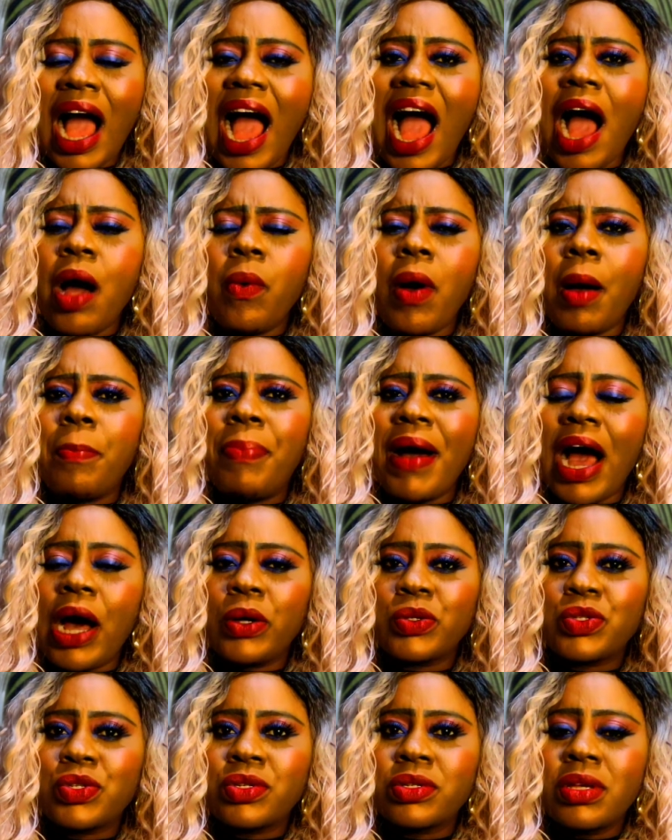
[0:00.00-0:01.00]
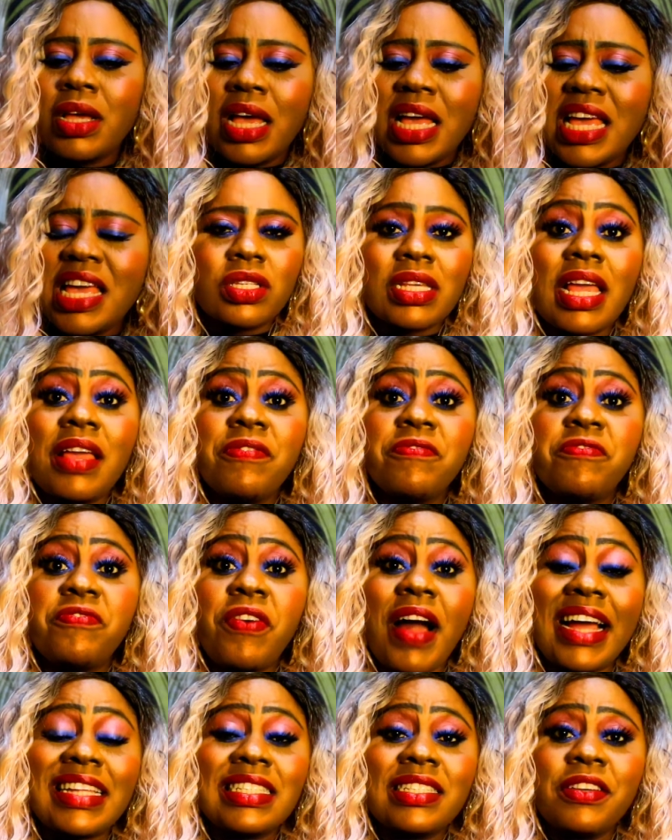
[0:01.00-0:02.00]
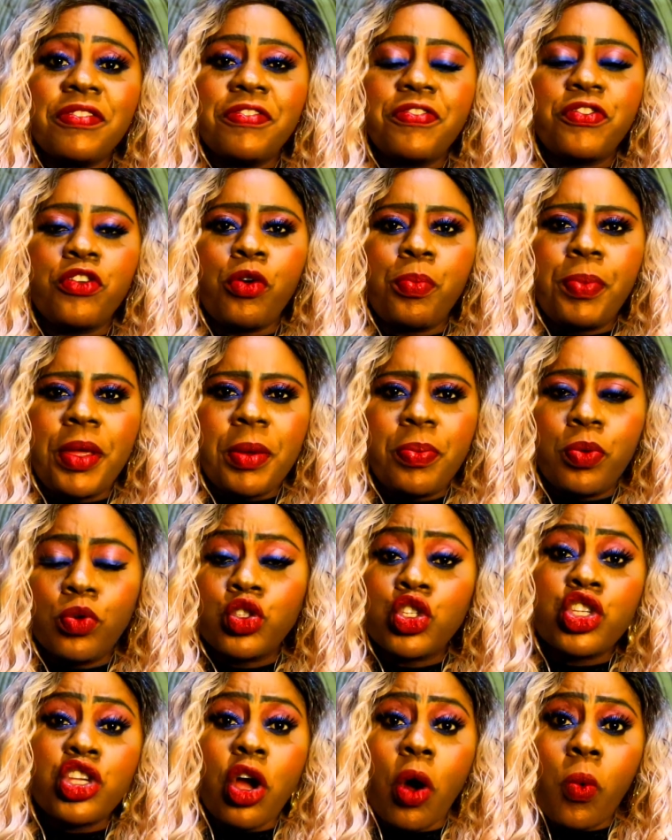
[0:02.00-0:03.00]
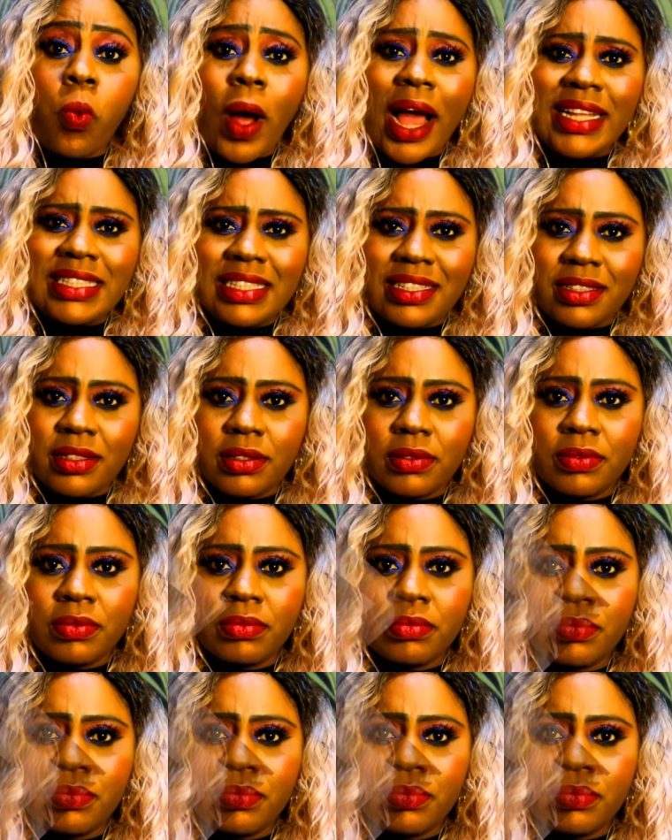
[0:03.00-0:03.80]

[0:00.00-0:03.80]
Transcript: How about inviting few people to your wedding?